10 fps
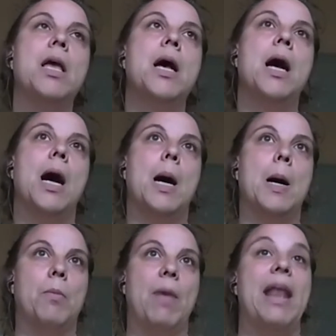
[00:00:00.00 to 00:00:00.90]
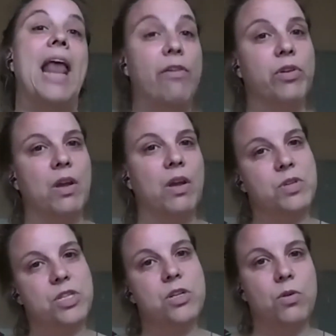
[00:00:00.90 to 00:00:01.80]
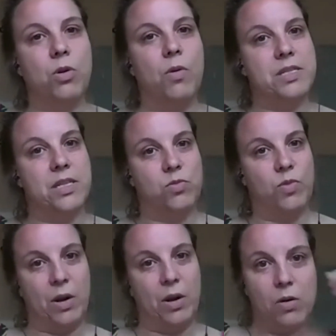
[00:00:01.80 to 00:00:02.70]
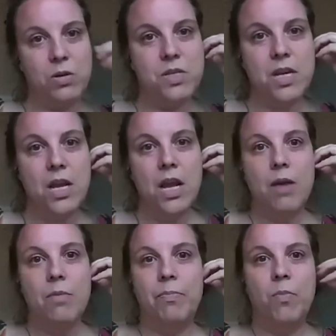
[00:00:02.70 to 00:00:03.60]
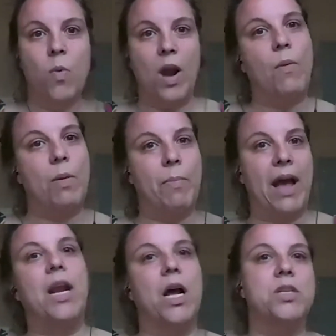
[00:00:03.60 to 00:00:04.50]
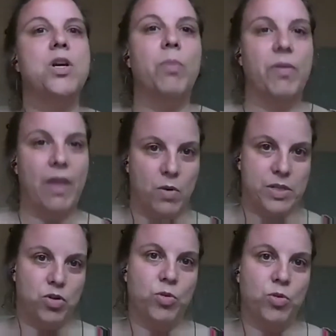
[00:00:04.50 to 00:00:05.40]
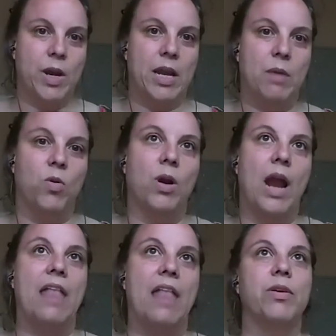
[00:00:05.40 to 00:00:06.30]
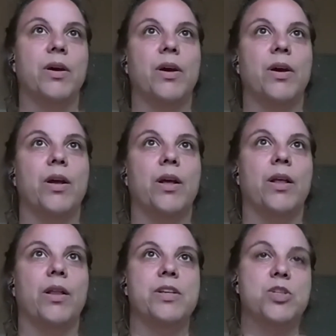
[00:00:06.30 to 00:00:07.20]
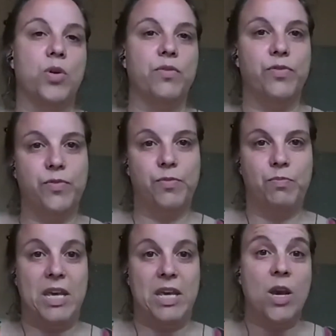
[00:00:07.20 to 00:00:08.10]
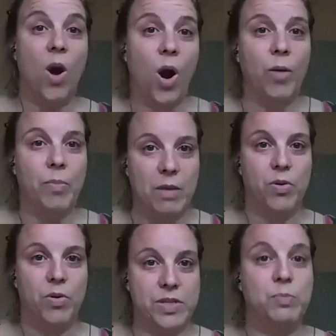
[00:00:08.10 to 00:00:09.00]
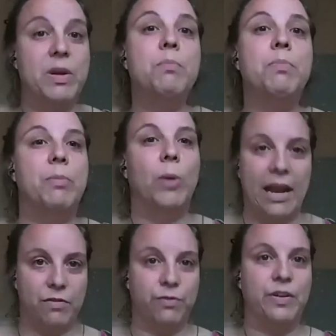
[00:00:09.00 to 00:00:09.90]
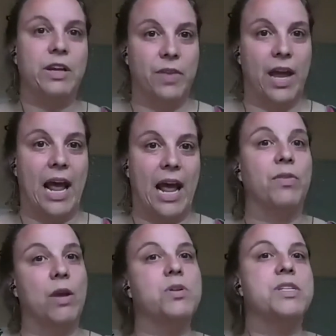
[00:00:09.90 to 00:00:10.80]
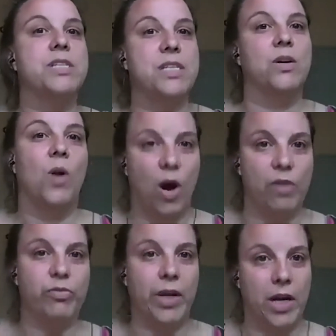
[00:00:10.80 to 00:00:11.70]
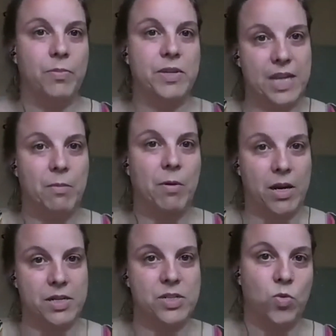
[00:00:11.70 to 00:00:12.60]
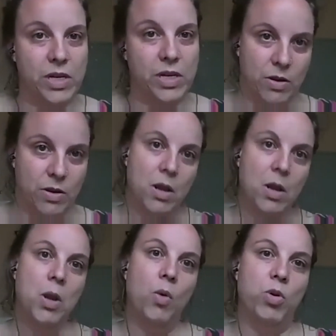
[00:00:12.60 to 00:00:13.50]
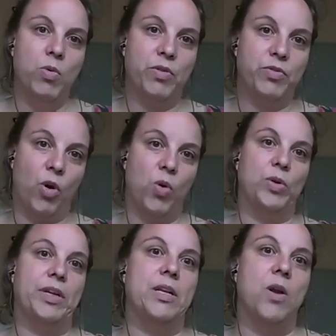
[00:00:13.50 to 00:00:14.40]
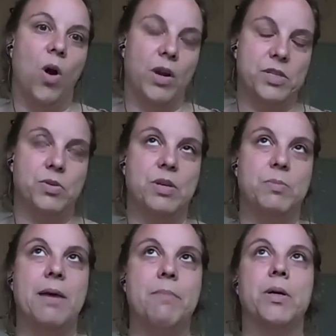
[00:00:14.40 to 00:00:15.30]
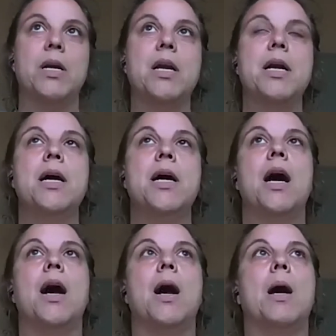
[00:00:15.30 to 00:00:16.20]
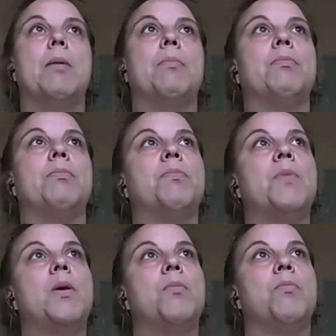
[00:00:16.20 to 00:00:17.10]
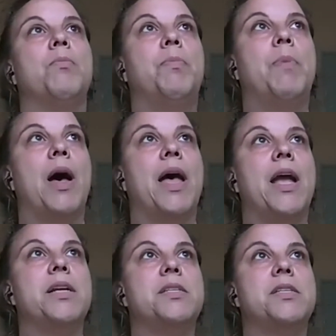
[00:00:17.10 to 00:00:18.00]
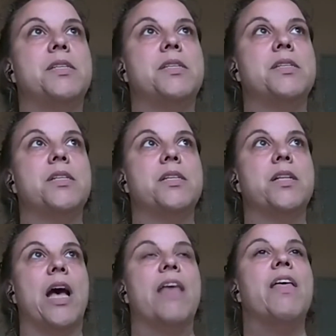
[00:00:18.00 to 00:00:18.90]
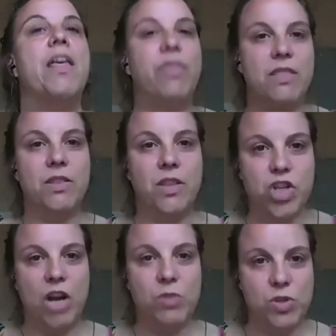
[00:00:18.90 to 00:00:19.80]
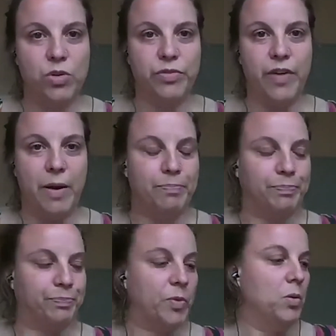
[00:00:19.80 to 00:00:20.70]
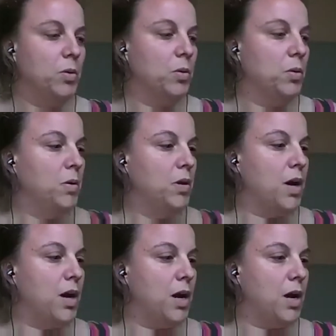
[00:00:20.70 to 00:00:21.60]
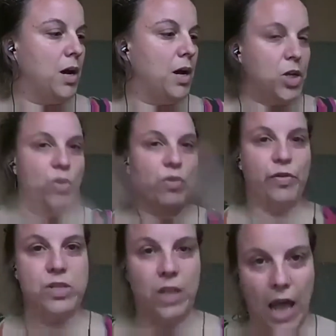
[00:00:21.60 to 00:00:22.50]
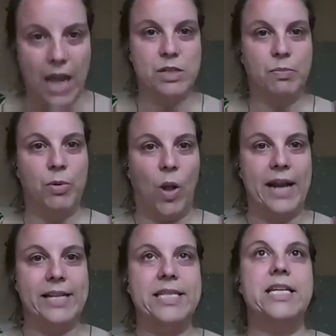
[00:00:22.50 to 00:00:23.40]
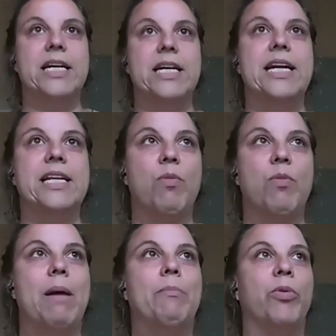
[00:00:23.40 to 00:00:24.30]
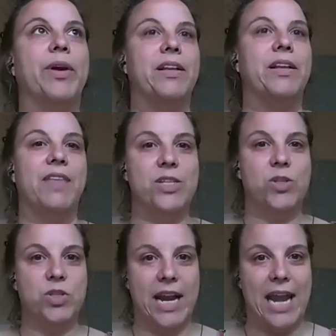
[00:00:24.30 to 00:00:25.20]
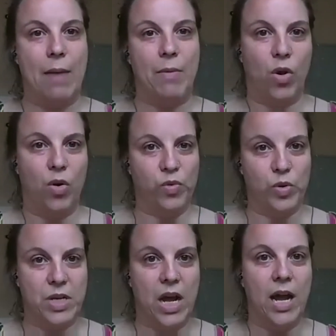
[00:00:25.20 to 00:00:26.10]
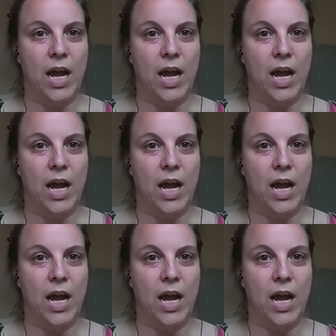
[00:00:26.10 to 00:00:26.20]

And everything was new to us as readers. When I went back in October, that wasn't true anymore. And the sort of PR people, the spin people hadn't figured that out. They were still offering up the same kind of stories that we would have told in August or September. But I think that the general sort of universalizable idea is remembering that things are dynamic over time,